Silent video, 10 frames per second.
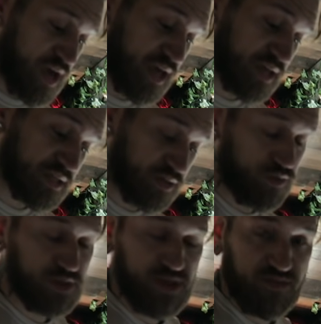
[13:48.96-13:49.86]
Vegas
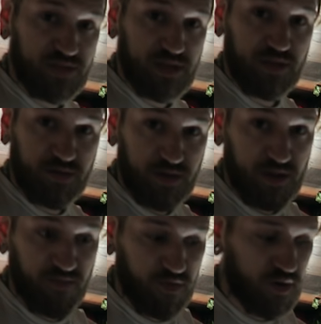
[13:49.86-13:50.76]
on the 17th to
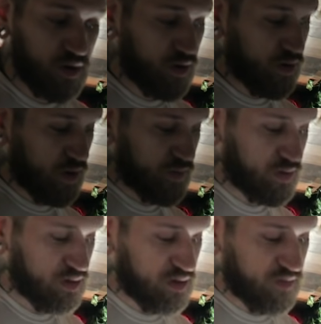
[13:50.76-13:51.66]
Denver, and
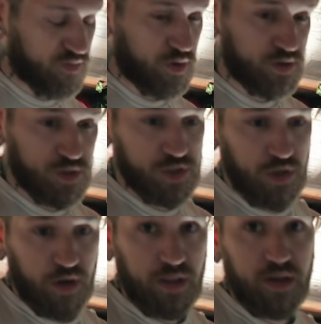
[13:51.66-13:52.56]
then Denver to
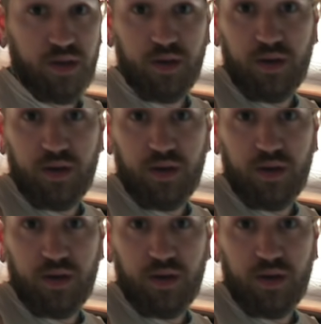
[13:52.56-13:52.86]
Charlotte.